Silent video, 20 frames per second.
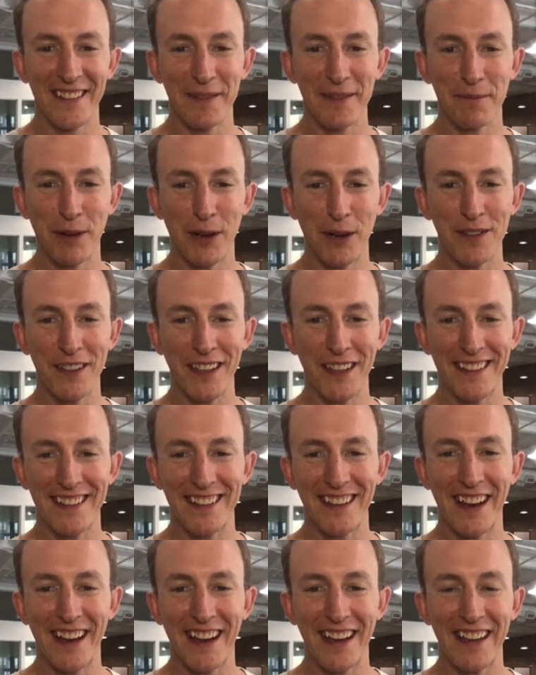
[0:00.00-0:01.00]
Perfect.
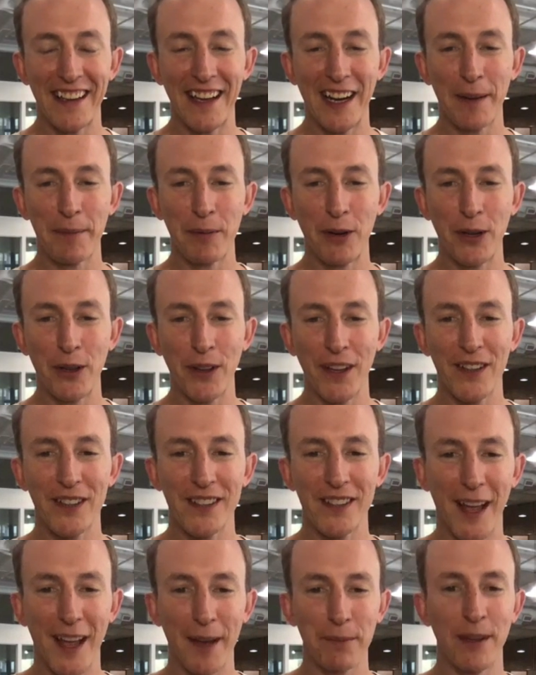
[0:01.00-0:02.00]
Uh, get up early or
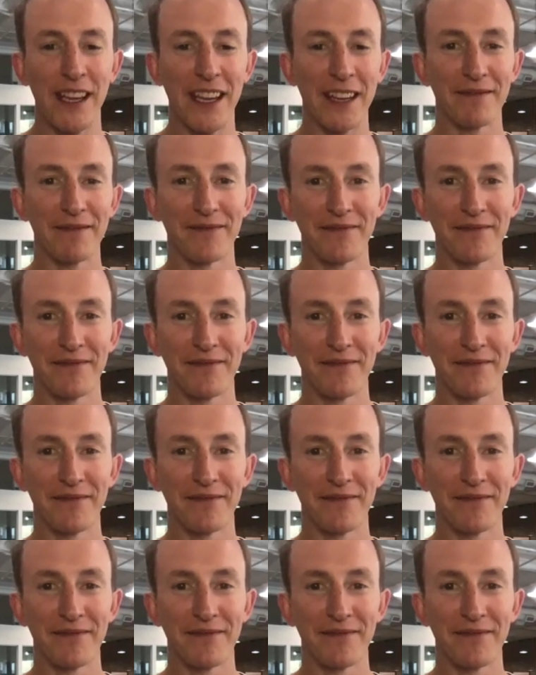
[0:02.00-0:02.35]
stay up late.